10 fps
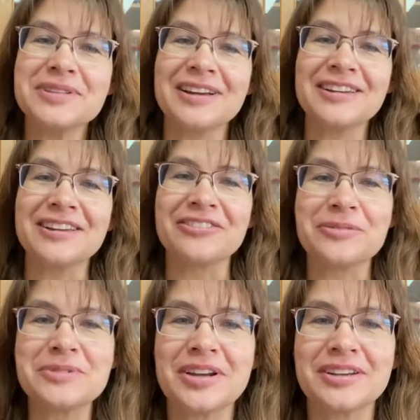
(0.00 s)
Tonya from
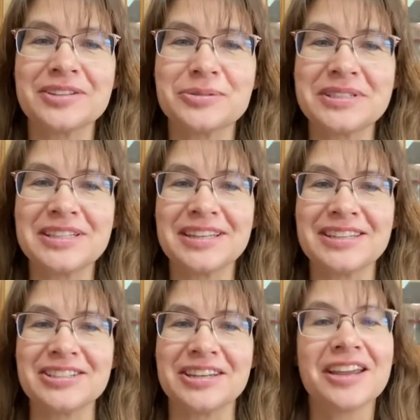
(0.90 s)
Tonya's Witchy
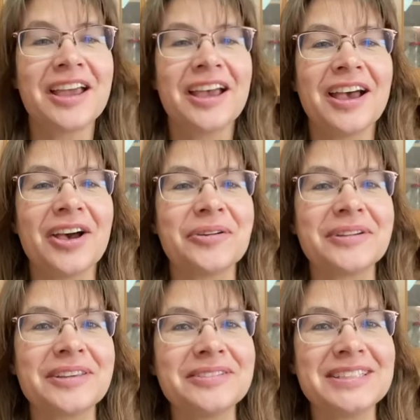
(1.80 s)
Kitchen. How are
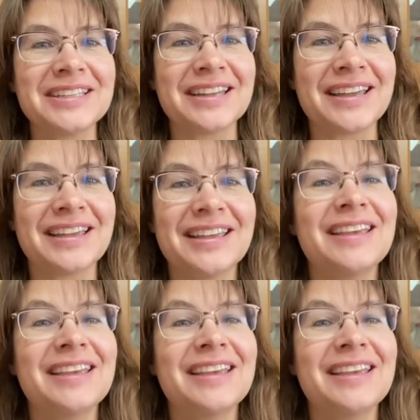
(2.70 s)
you today?